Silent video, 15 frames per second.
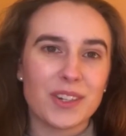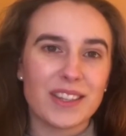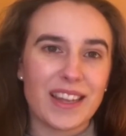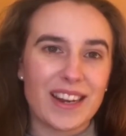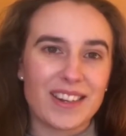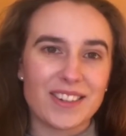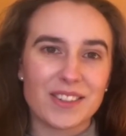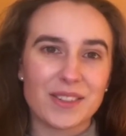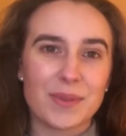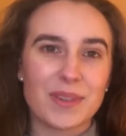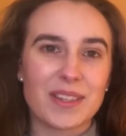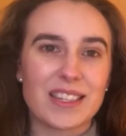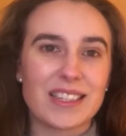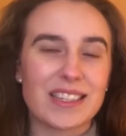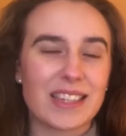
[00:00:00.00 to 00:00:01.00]
learners
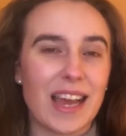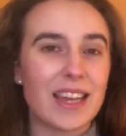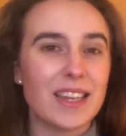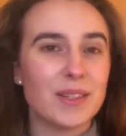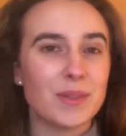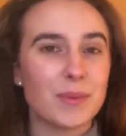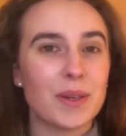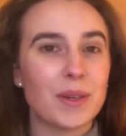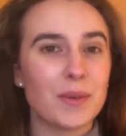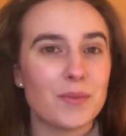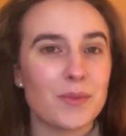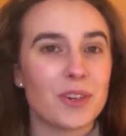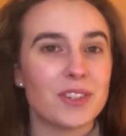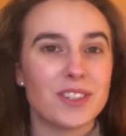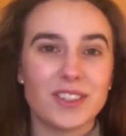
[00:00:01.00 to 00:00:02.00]
with a Science Week
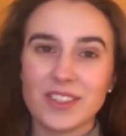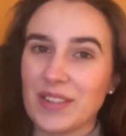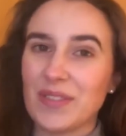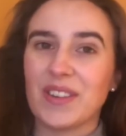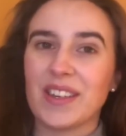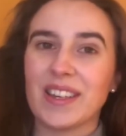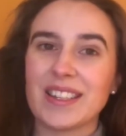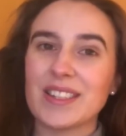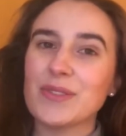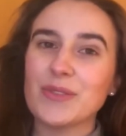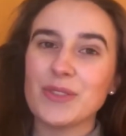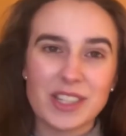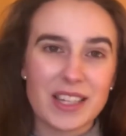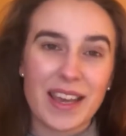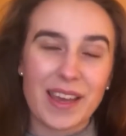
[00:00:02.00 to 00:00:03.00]
Award certificate
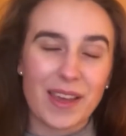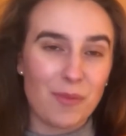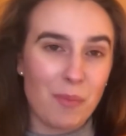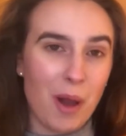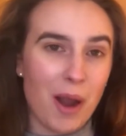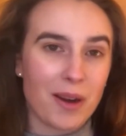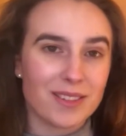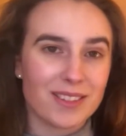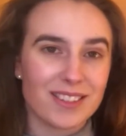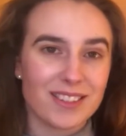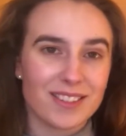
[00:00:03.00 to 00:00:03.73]
for taking part?